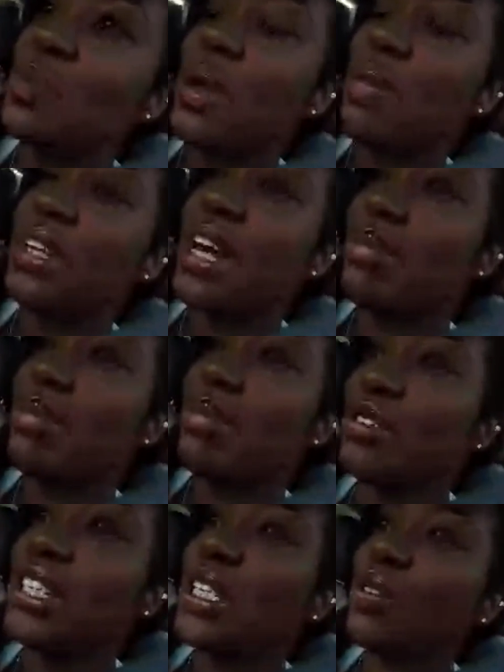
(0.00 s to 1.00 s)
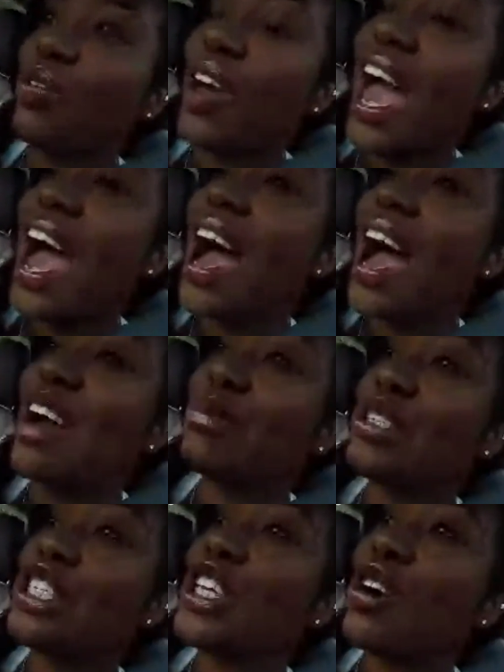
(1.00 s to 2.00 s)
BBW, she's fat.
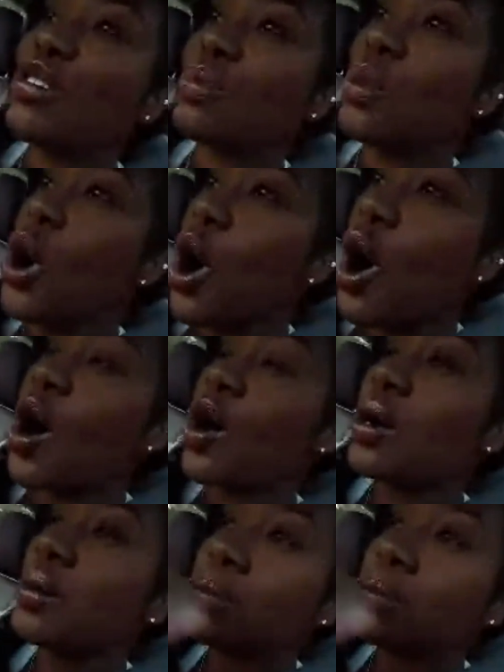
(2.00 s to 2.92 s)
I'm so small.